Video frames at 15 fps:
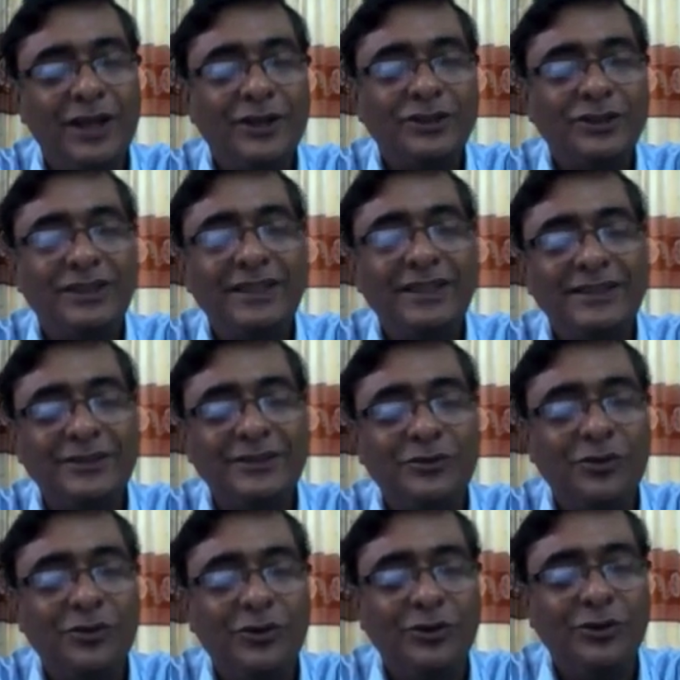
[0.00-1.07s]
So this
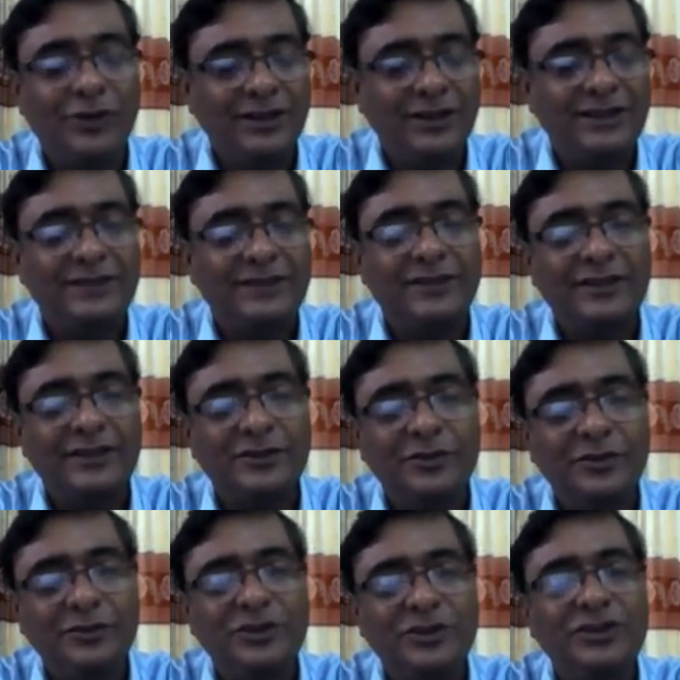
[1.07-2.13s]
gold or this
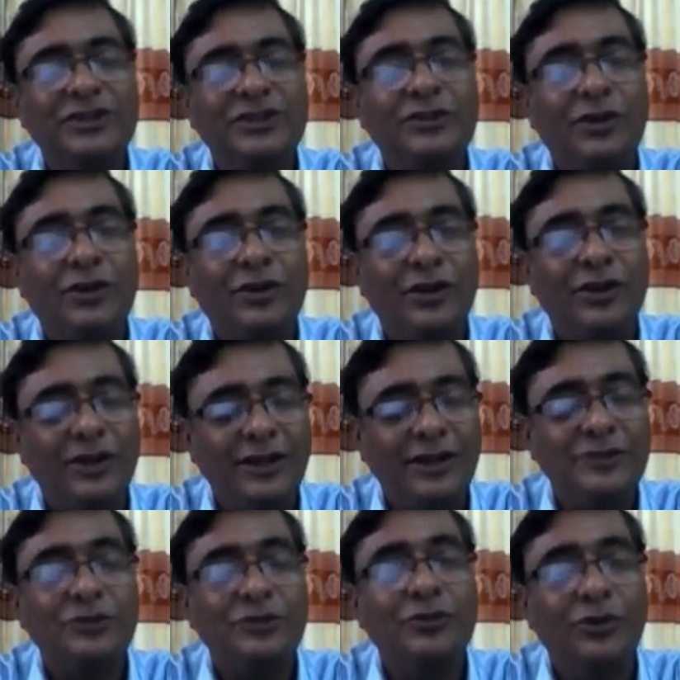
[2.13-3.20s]
transformation is
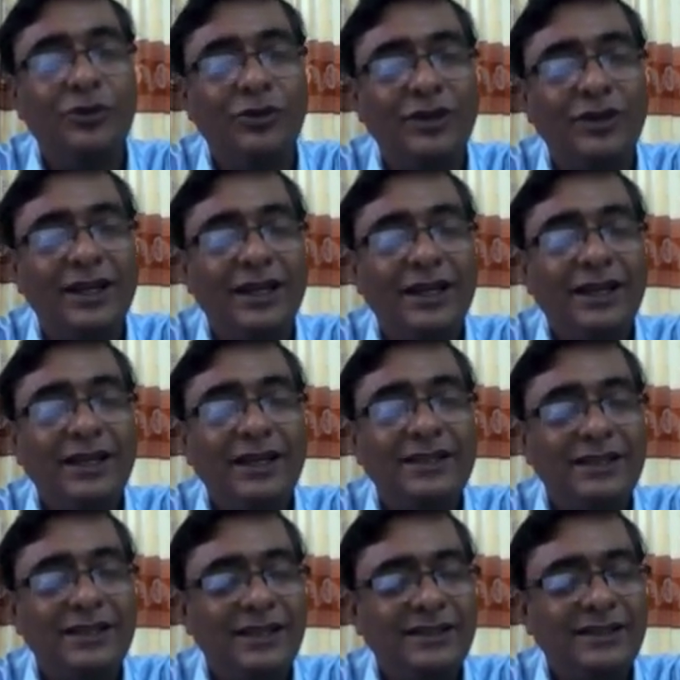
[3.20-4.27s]
into gold
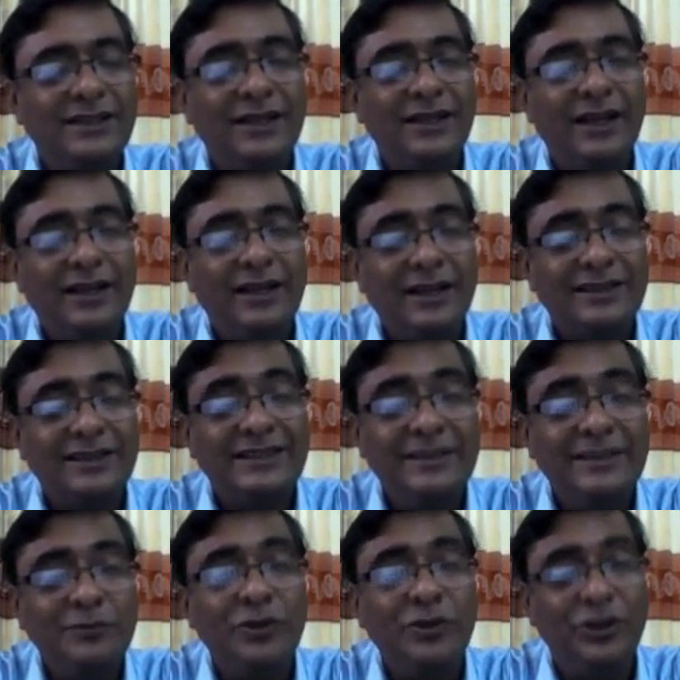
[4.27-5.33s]
is a
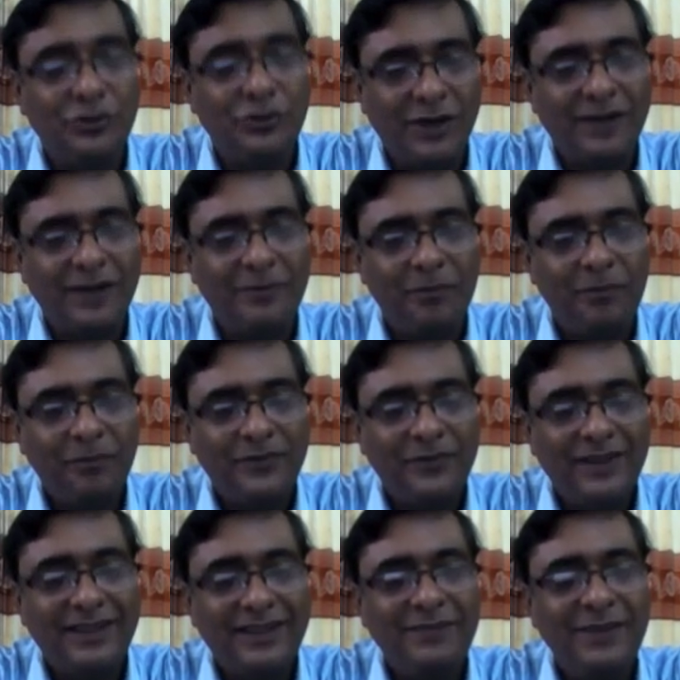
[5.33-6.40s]
symbolic one.
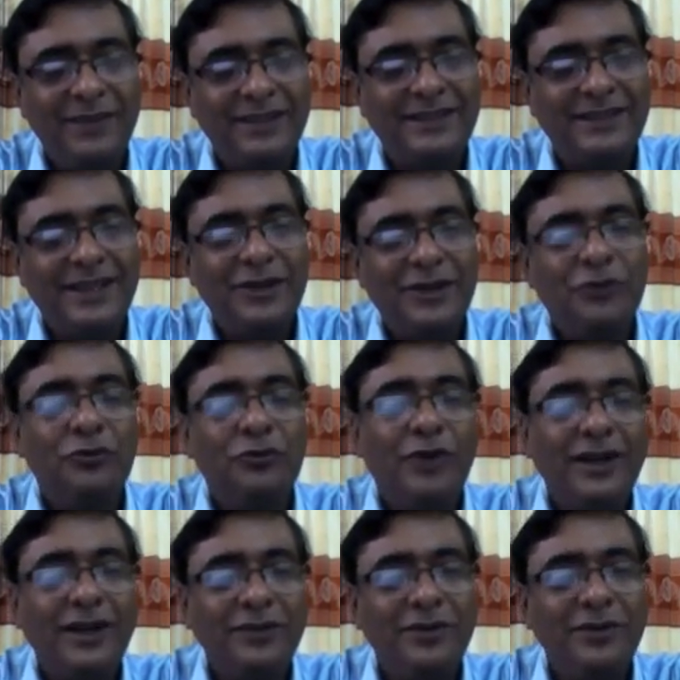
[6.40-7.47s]
That means
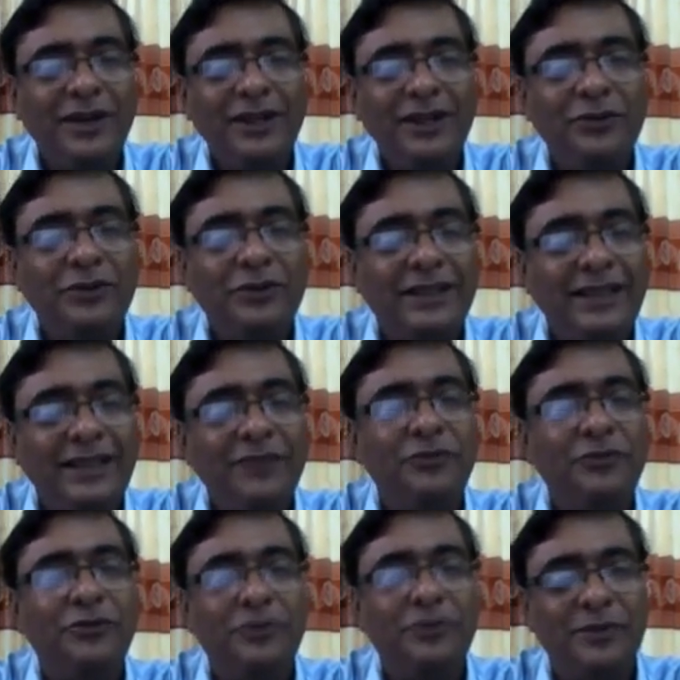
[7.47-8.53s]
whatever you give
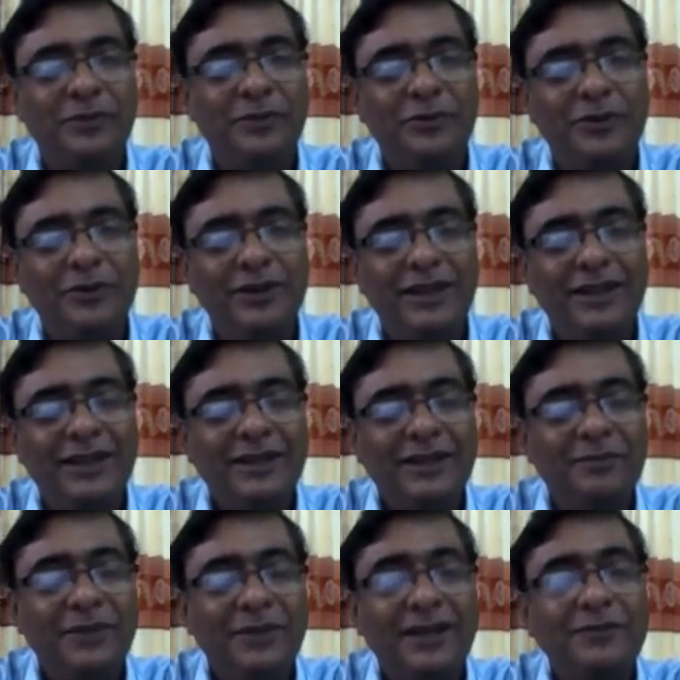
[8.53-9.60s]
to people
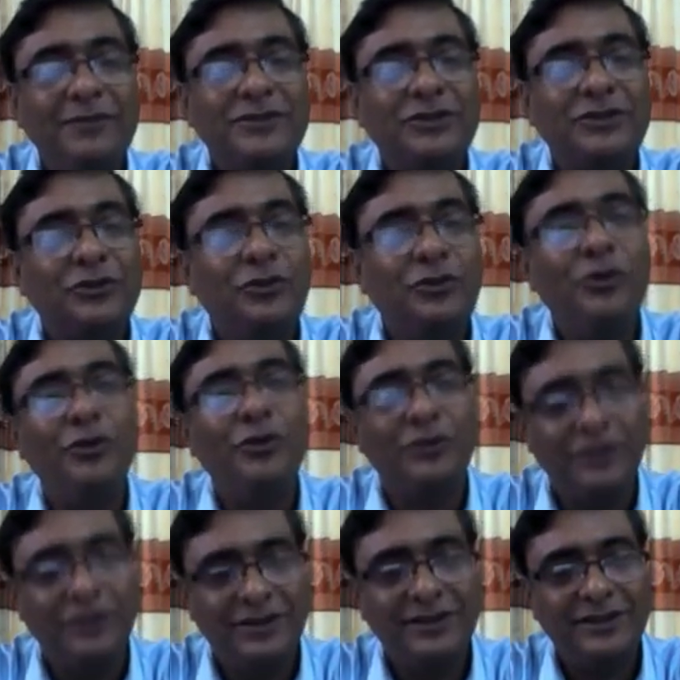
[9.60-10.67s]
becomes
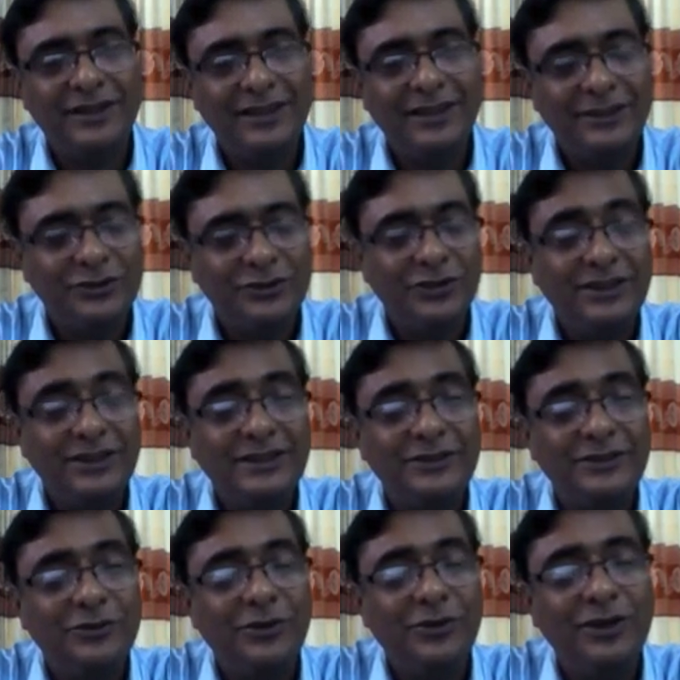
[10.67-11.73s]
gold. So this
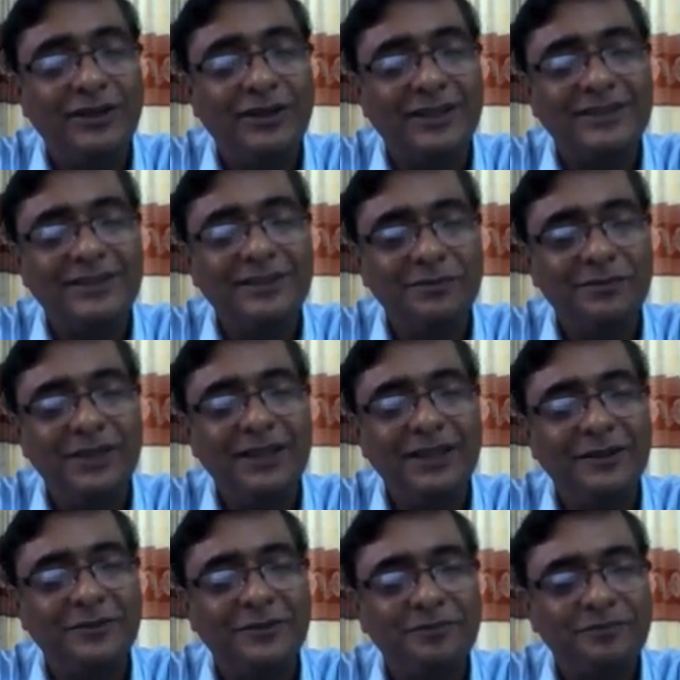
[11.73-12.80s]
gold doesn't mean
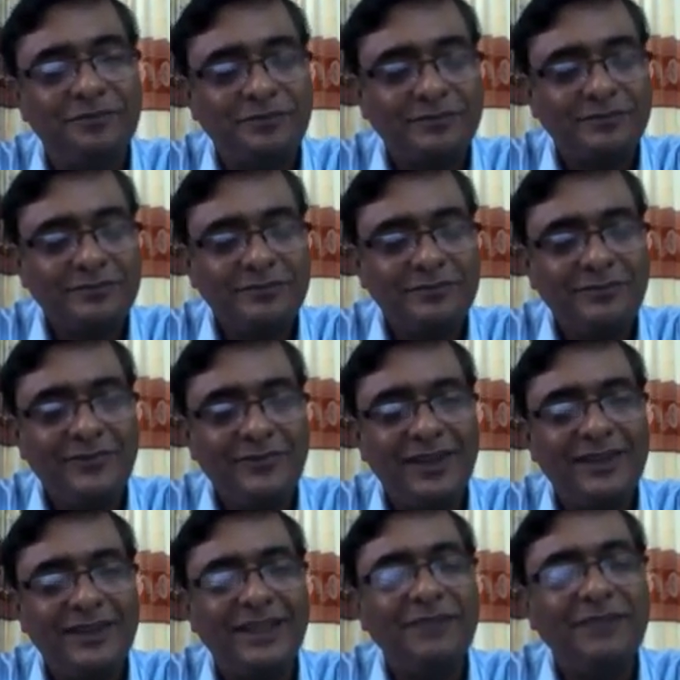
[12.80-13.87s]

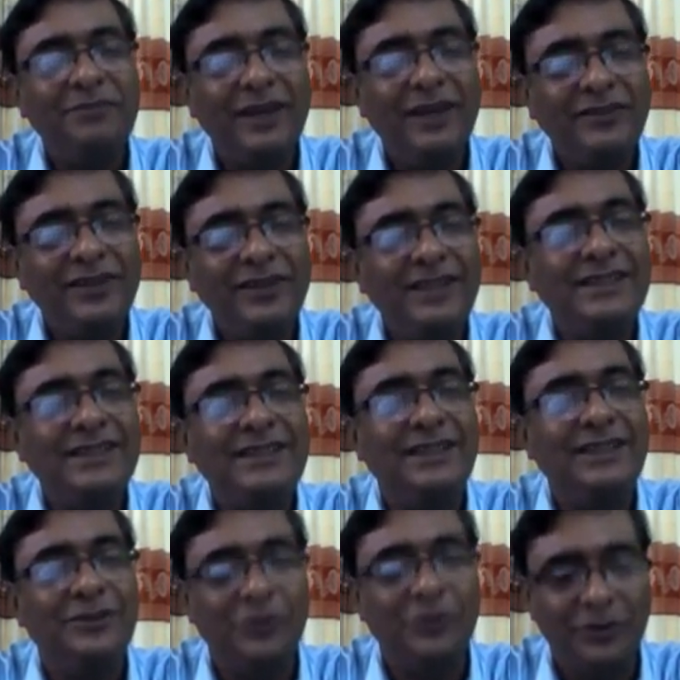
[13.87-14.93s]
that
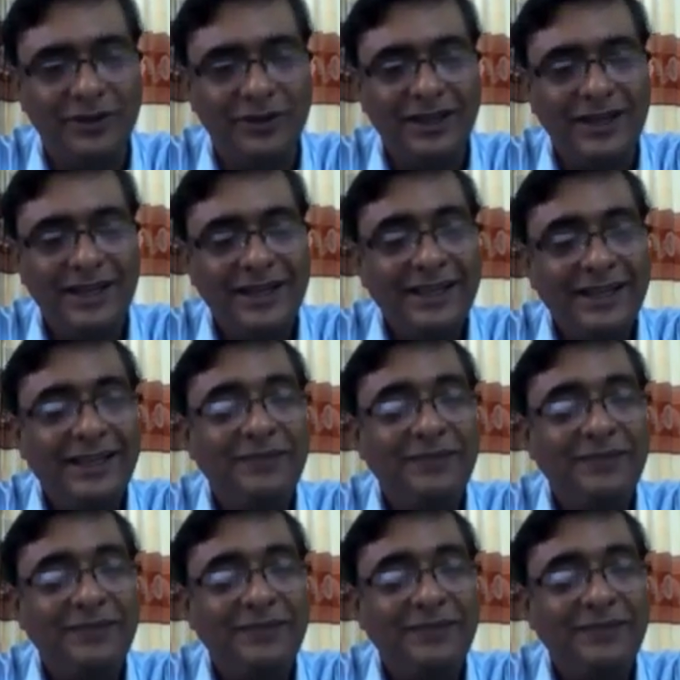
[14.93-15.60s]
materialistic gold. It